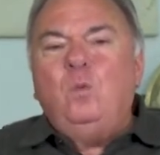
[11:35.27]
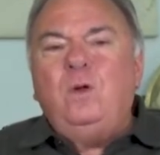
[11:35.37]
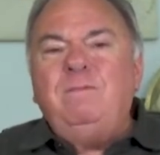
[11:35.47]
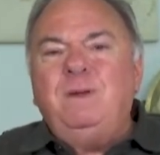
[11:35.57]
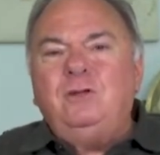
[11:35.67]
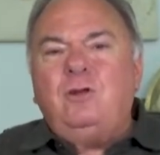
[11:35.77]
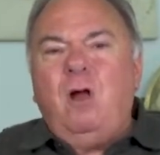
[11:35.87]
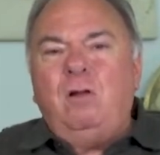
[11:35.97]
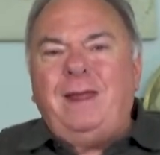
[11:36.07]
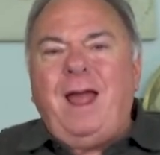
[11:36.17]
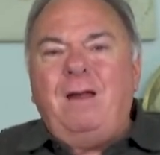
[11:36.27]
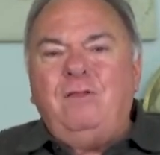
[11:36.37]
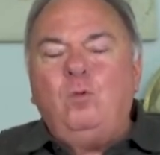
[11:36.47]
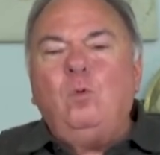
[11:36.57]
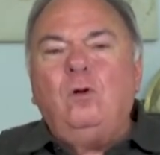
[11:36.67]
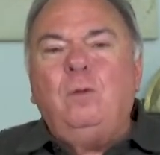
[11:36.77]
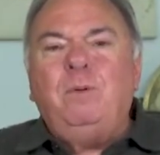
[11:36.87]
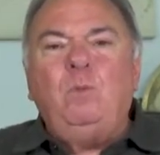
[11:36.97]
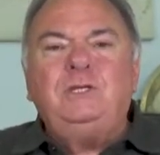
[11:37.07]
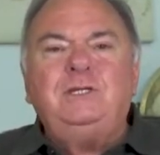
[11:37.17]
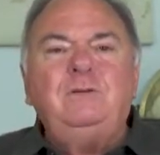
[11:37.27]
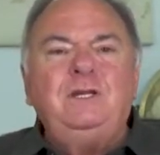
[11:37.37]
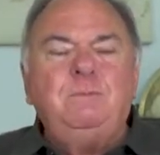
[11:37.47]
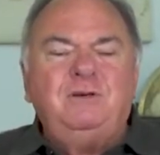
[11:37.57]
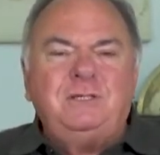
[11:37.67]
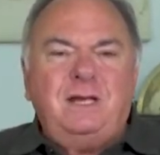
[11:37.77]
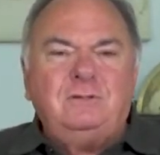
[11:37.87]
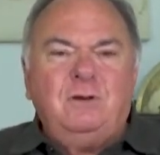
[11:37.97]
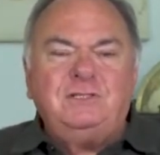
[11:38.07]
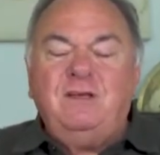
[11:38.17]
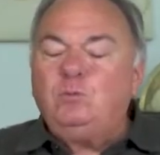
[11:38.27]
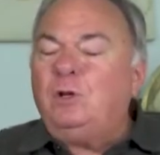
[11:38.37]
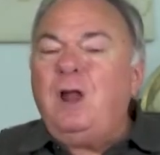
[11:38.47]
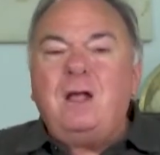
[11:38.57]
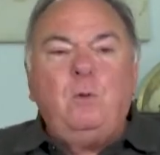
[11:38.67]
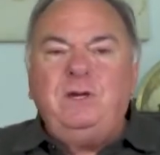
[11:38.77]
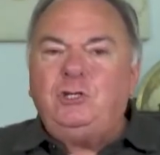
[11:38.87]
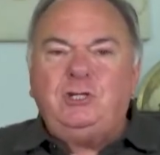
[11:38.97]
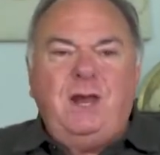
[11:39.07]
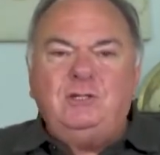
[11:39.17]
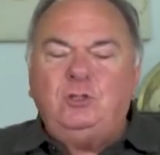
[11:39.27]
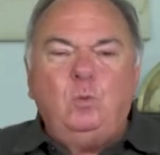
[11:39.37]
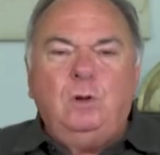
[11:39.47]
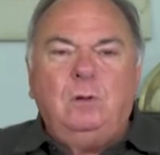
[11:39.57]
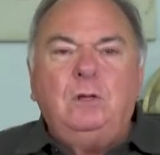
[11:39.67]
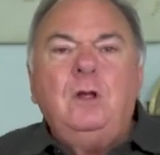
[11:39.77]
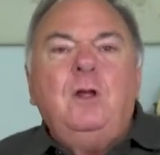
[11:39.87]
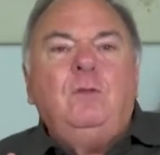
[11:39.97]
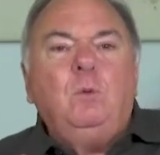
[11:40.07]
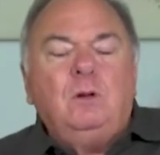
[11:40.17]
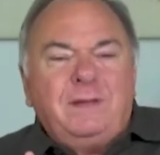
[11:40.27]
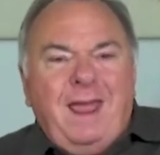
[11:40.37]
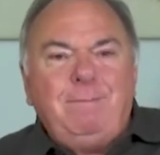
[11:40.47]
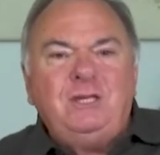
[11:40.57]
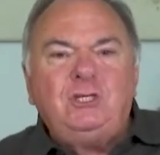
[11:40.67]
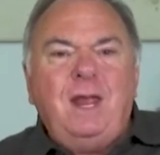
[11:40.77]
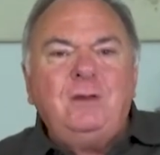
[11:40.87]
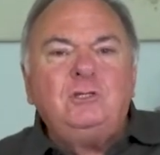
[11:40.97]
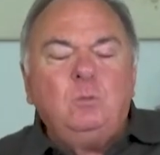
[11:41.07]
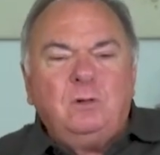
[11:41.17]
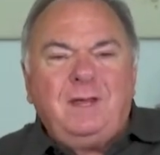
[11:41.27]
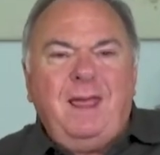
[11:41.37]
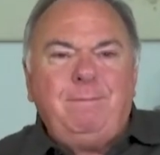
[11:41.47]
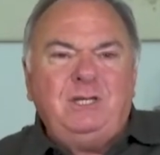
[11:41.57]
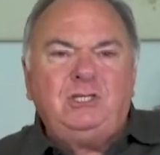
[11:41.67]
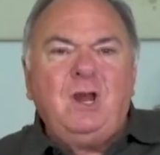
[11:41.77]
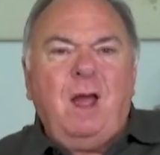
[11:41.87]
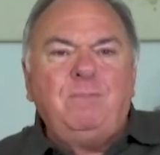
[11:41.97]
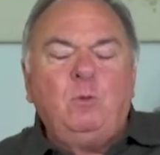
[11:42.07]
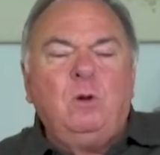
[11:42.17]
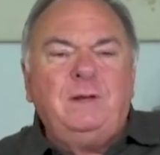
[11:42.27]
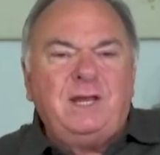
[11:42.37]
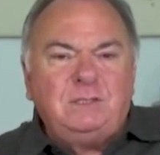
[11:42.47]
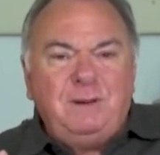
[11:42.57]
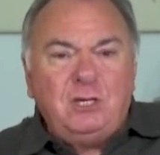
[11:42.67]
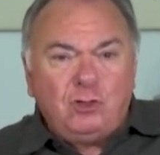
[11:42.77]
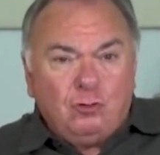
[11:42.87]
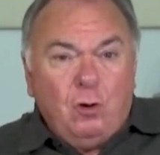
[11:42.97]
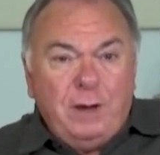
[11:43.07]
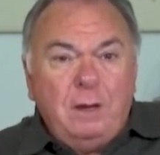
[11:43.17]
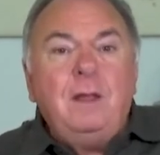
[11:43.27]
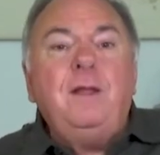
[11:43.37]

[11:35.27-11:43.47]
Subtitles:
We've been called out of the world, but we still need to protect ourselves. We're not going to change the world. The world can't be changed. The world can't be stopped. The world has to be destroyed.